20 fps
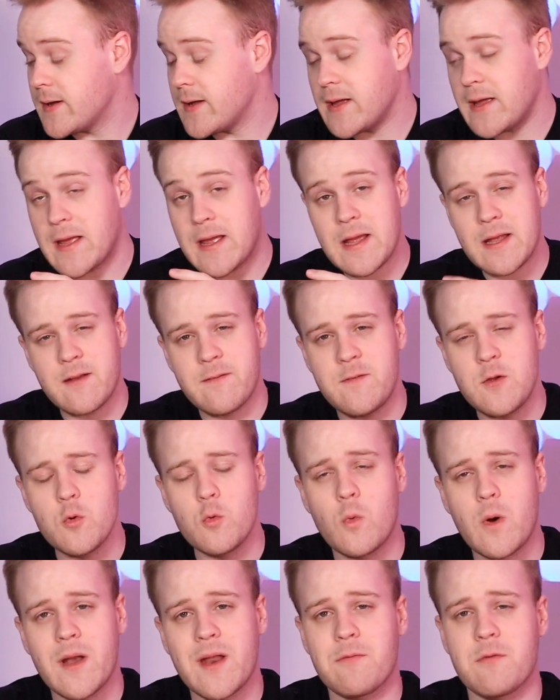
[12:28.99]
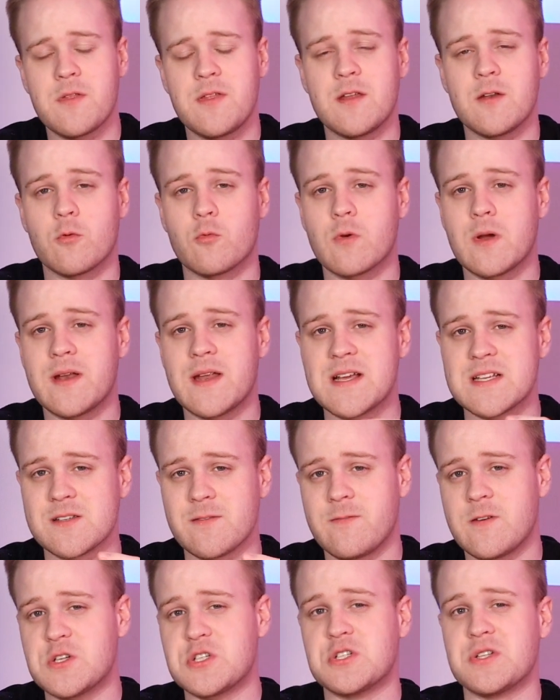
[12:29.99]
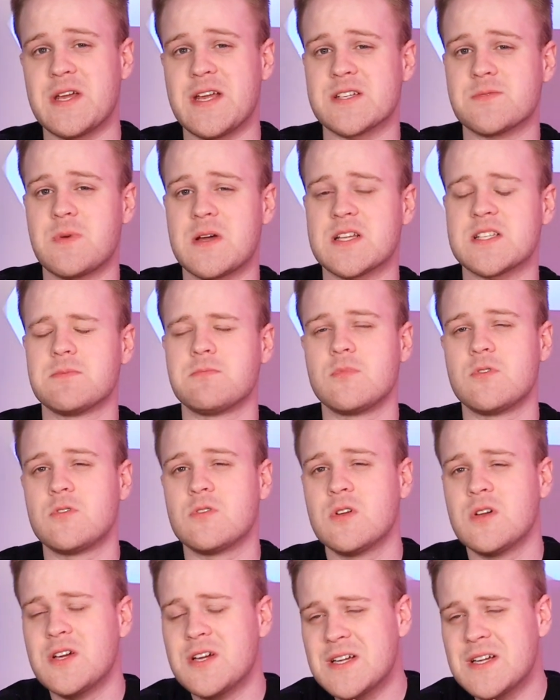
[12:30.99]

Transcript: and if you want everything to run as efficiently as possible,